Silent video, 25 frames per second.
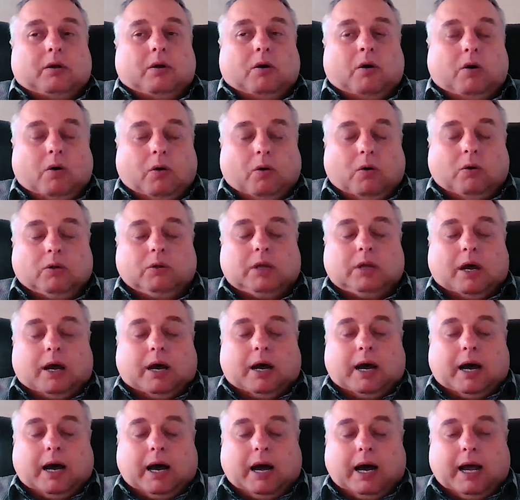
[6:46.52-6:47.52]
hold
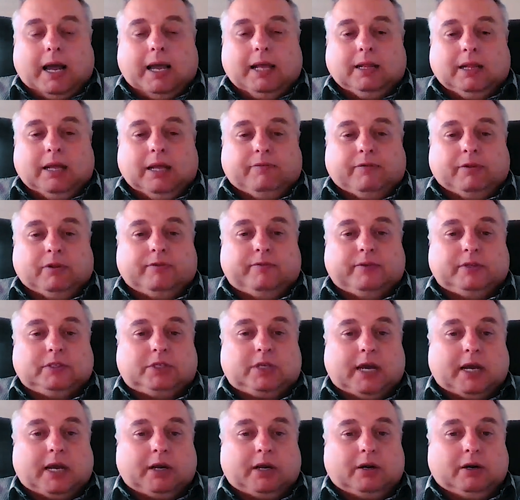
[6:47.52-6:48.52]
a high level of
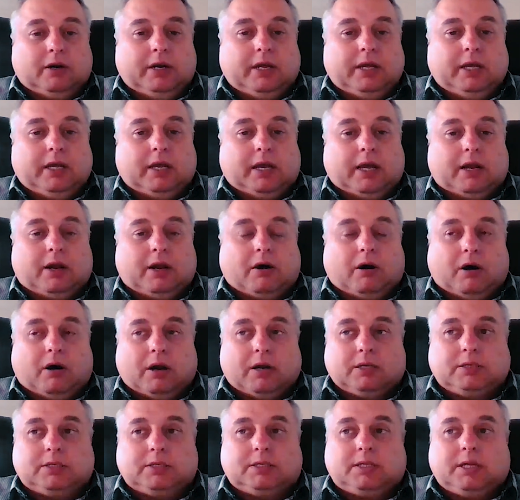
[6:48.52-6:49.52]
integrity and
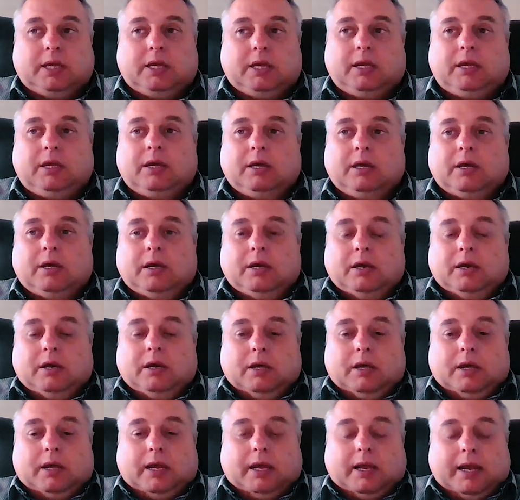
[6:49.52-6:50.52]
honesty
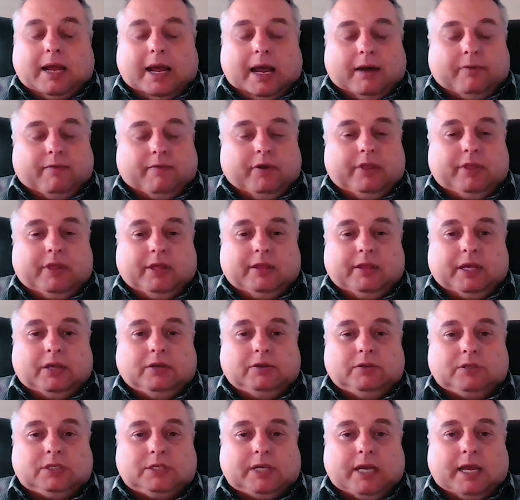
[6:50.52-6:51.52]
in everything that
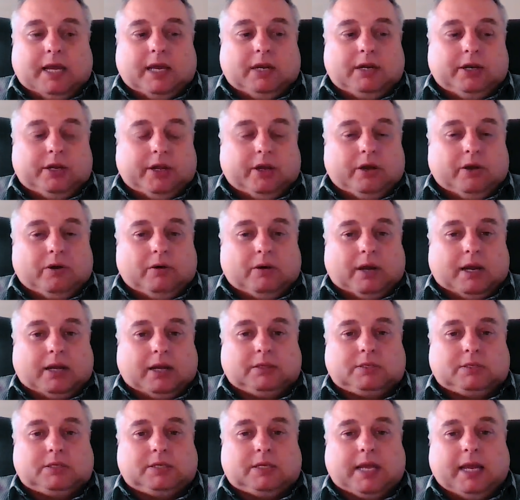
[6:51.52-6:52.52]
you say and do,
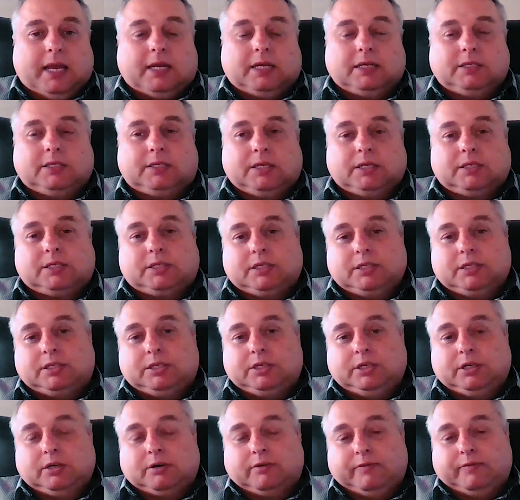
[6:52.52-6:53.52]
and stay consistent
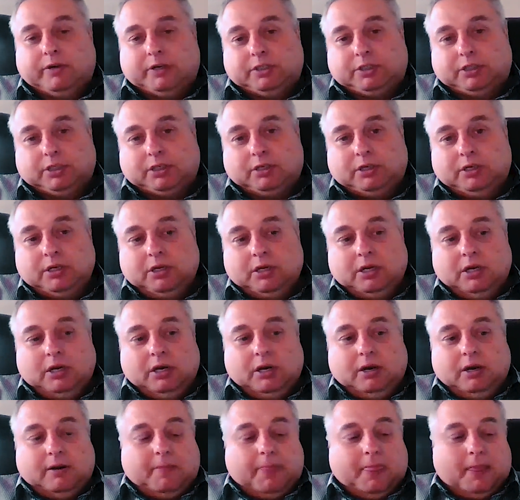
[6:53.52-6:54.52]
to your vision.
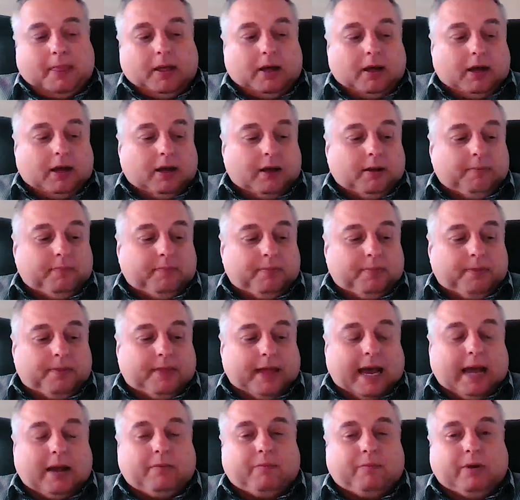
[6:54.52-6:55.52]

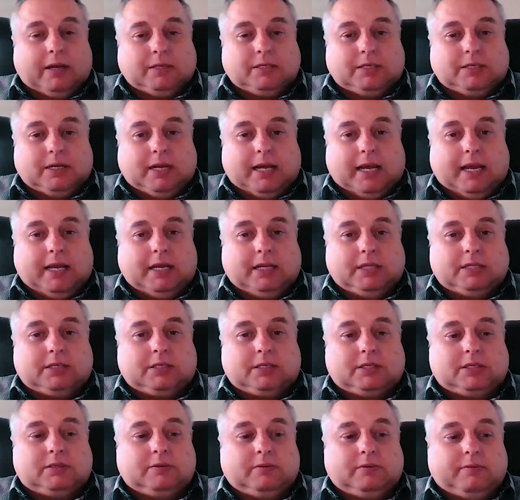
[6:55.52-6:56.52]
That
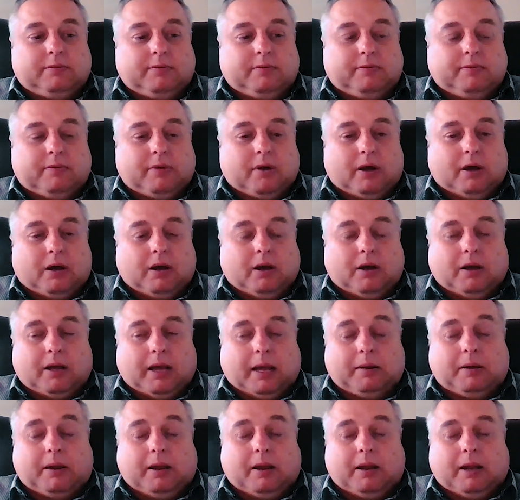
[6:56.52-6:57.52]
resonates,
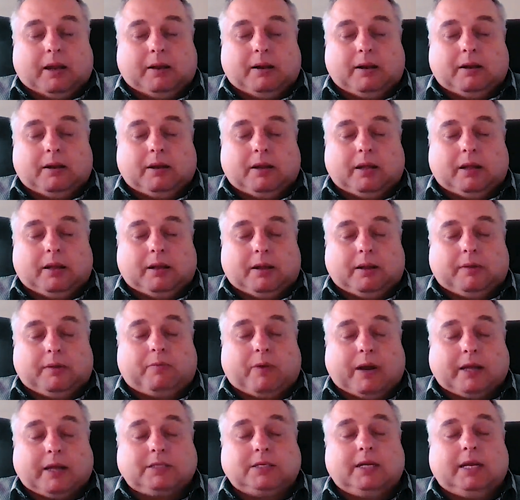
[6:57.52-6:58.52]
and
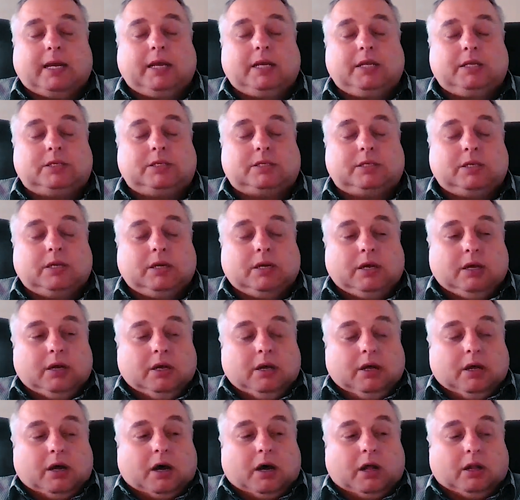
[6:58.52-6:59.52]
it resonates
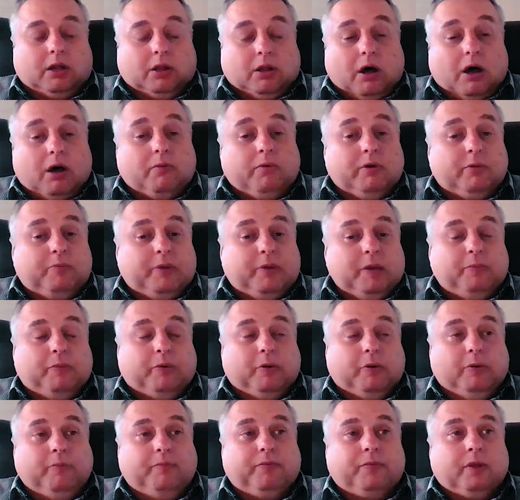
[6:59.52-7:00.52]
a lot with
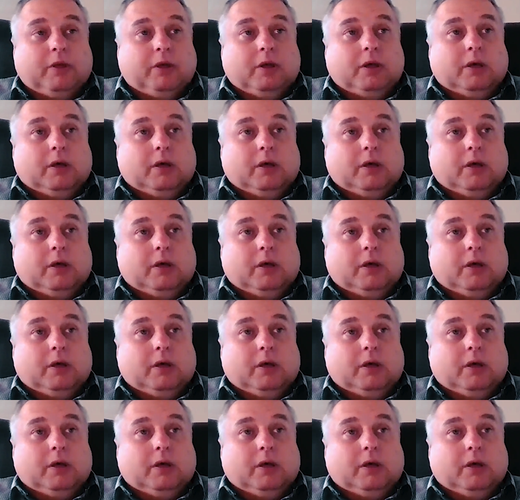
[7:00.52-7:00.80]
people.